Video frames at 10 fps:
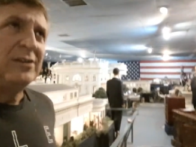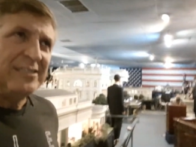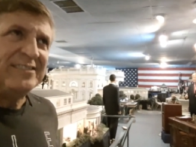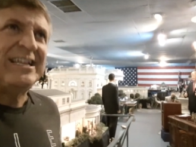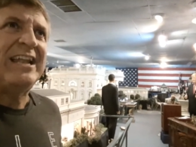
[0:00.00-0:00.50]

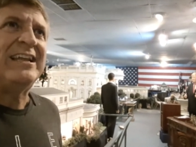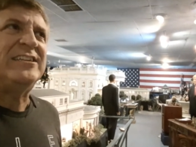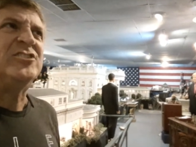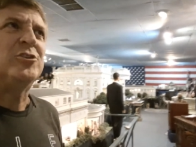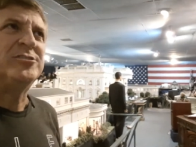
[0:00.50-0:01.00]

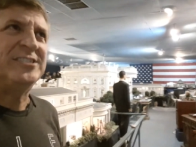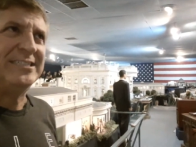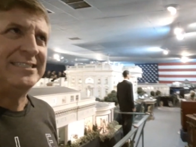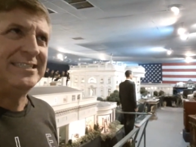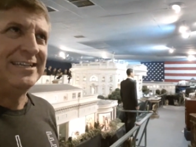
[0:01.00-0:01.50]
satellite
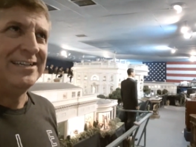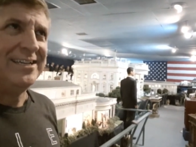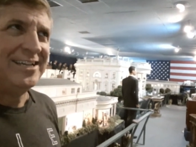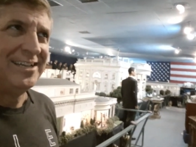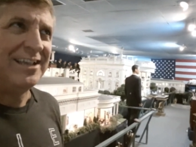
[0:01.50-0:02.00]
churches,
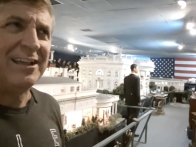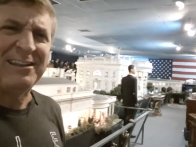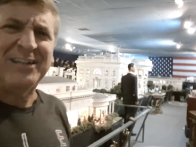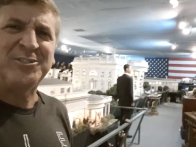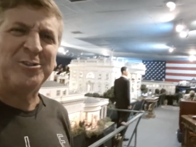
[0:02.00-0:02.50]

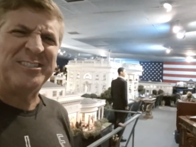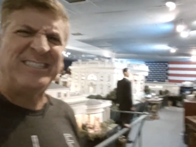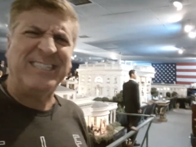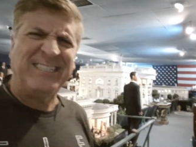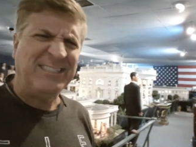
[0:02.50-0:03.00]
not
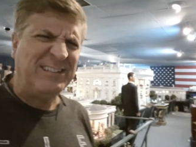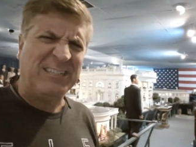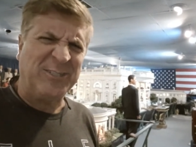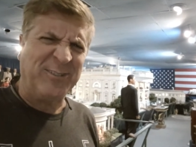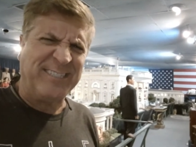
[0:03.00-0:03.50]
churches,
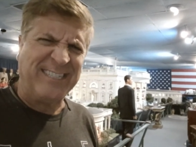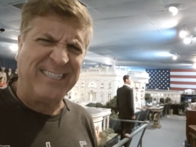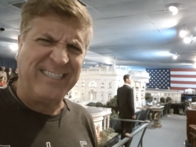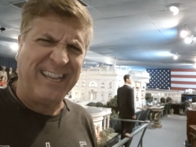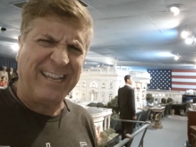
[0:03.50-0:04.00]
not
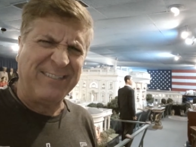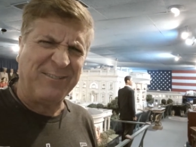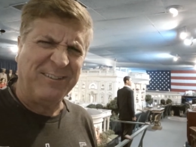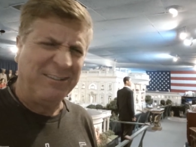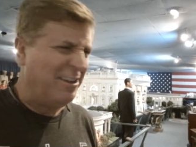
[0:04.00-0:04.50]
churches thing is
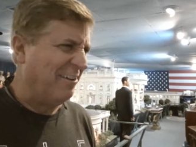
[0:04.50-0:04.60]
there?